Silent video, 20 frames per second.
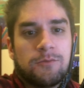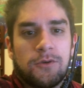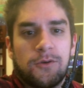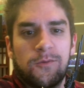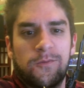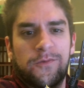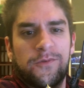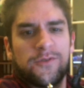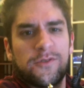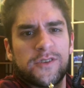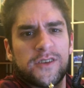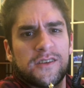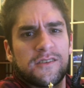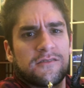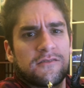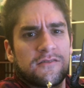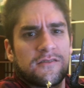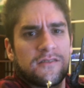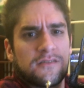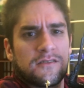
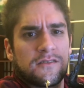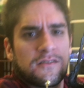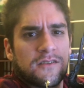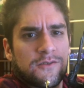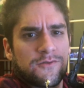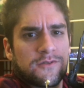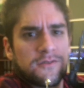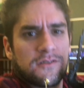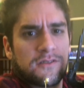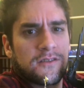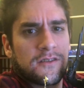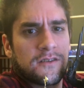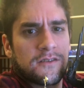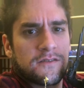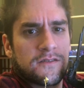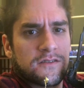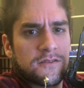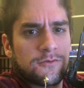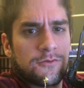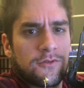Hopefully
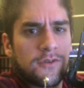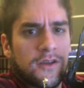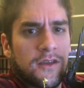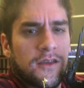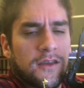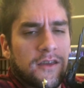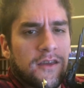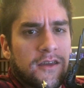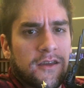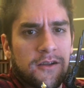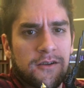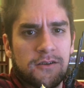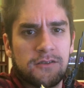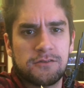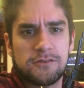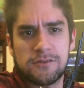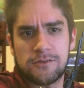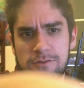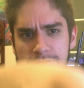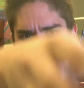everything's okay here. I
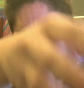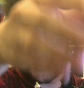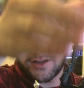don't know.